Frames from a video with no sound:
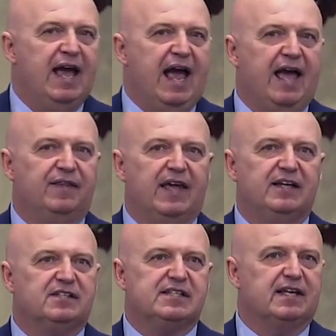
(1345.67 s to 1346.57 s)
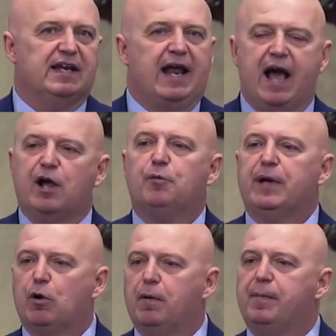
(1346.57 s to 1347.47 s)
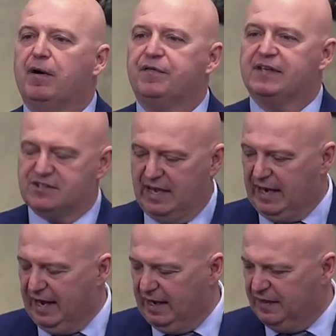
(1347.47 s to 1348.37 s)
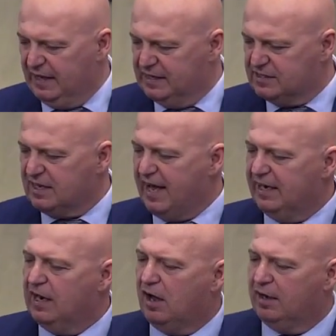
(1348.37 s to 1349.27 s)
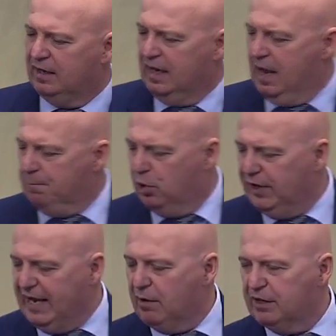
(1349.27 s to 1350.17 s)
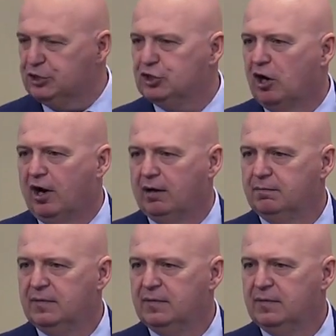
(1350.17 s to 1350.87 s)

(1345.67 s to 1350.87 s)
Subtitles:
And they said, now how can we go about this? And they decided on putting out a jar.